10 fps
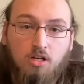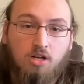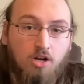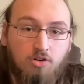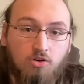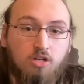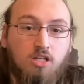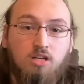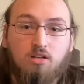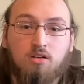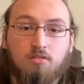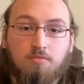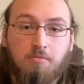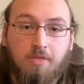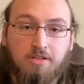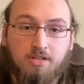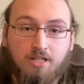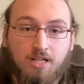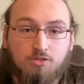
a turkey and things like that.